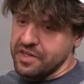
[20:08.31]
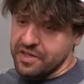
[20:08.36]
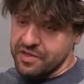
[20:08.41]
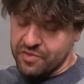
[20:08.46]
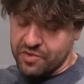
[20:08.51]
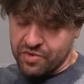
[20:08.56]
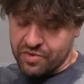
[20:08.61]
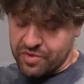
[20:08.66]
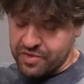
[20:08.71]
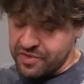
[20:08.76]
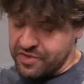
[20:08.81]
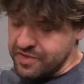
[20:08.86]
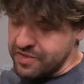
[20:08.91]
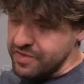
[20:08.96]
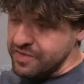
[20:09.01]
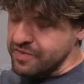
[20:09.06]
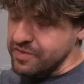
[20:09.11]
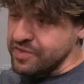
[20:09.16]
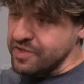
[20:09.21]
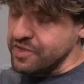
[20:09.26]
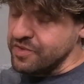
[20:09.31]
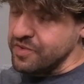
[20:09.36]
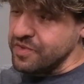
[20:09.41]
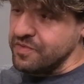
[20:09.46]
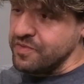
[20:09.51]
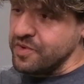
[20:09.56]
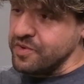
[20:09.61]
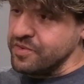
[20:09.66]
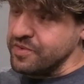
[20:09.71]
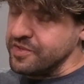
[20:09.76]
Of course,
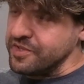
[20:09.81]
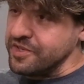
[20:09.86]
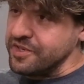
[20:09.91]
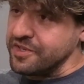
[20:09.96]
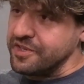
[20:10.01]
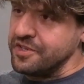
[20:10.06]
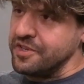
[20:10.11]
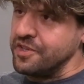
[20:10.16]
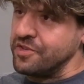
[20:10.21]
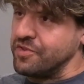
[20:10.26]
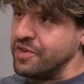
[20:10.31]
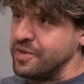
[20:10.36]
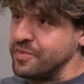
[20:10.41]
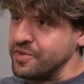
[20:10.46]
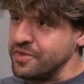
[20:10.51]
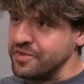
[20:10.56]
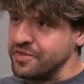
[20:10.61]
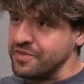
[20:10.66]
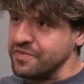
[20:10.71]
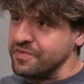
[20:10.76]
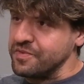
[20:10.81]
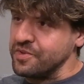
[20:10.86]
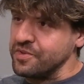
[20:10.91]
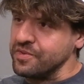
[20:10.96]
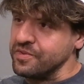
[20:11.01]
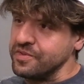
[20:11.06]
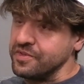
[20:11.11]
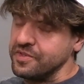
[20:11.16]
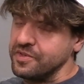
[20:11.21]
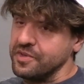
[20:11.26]
with phones and accelerometers and
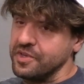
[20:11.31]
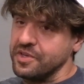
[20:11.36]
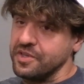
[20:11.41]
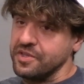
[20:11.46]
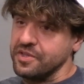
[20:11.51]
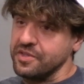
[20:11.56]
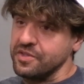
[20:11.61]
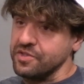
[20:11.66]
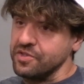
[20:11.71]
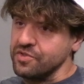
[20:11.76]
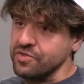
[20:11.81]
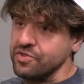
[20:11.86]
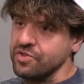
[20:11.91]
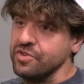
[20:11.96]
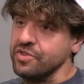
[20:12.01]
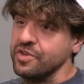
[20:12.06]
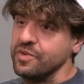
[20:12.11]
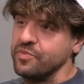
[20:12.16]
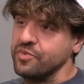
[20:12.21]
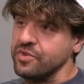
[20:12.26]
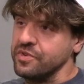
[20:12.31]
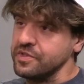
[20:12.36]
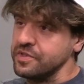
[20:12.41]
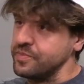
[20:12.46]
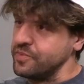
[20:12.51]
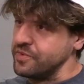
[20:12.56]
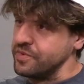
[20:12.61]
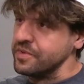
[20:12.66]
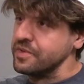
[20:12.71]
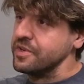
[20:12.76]
phones, you could, in
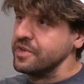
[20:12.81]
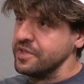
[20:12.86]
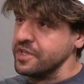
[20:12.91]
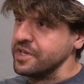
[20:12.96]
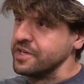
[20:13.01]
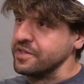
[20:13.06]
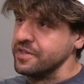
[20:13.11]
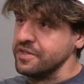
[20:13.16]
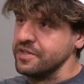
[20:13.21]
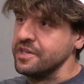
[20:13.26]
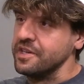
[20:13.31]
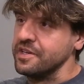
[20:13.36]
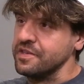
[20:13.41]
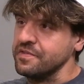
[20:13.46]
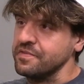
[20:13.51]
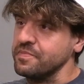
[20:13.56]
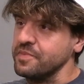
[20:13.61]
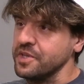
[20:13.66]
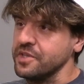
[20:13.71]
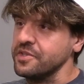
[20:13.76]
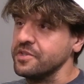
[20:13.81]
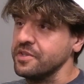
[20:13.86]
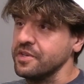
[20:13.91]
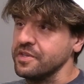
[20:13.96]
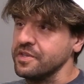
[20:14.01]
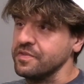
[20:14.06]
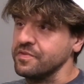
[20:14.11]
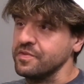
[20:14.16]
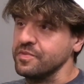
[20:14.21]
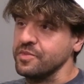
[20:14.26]
principle, collect a lot of
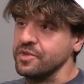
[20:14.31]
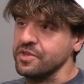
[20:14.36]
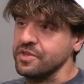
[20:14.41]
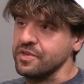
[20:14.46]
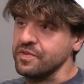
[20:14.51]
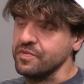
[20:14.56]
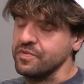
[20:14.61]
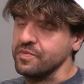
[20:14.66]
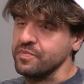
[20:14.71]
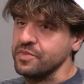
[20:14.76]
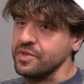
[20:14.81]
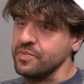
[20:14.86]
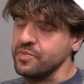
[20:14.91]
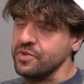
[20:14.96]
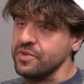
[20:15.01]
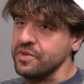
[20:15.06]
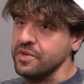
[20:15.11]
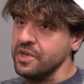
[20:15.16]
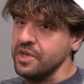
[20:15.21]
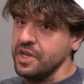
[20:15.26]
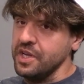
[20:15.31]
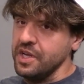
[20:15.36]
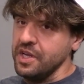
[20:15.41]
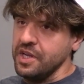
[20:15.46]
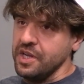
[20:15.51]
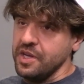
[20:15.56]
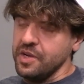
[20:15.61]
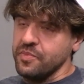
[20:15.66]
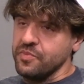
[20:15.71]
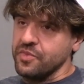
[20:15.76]
baseline information from people.
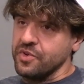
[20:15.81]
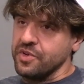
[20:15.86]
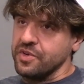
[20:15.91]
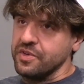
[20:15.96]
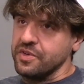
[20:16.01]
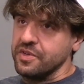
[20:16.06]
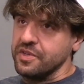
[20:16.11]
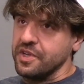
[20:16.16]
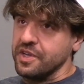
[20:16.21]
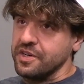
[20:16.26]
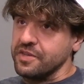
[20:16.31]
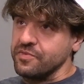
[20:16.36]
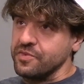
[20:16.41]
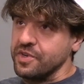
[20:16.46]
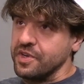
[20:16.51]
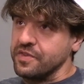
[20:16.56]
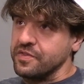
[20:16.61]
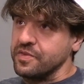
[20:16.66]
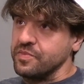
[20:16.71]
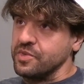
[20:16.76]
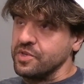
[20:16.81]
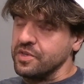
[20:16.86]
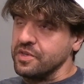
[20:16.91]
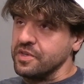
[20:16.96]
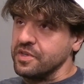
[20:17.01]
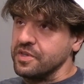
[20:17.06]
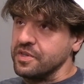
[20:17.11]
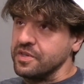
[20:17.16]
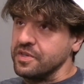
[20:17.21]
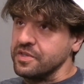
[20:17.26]
But that would have to
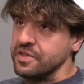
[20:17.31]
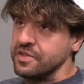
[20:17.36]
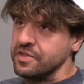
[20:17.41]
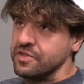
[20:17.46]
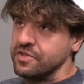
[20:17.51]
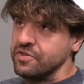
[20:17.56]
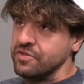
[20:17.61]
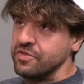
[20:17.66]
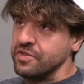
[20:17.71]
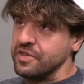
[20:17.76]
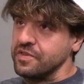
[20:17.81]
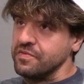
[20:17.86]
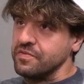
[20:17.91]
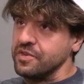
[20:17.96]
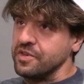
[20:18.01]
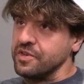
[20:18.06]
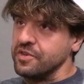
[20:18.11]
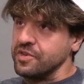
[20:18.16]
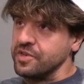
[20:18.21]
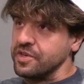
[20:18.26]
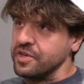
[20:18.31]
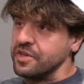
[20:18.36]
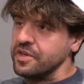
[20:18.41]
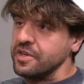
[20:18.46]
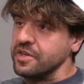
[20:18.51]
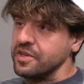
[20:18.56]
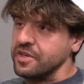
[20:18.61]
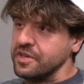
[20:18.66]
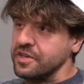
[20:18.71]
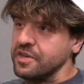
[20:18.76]
be treated very
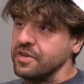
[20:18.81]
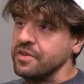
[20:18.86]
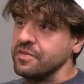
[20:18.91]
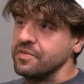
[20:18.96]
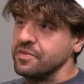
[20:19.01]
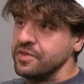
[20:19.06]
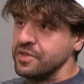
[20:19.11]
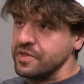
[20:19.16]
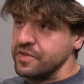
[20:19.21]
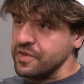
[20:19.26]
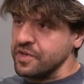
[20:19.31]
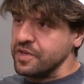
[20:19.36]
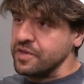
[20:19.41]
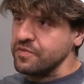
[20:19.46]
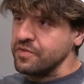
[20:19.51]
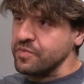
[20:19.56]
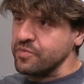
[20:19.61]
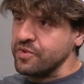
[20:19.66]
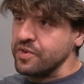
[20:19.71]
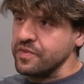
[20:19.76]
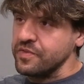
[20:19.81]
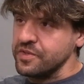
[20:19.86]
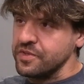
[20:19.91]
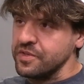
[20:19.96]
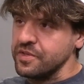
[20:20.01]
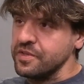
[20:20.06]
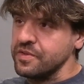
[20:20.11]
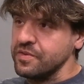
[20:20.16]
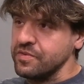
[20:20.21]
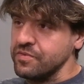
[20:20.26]
carefully for
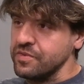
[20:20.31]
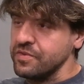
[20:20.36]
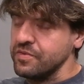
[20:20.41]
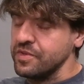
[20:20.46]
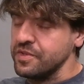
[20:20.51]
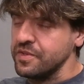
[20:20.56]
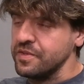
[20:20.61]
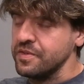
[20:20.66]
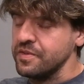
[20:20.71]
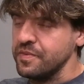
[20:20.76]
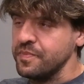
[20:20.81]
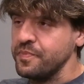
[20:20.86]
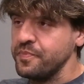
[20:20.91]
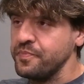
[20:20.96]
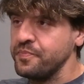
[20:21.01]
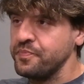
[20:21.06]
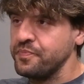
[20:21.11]
privacy reasons.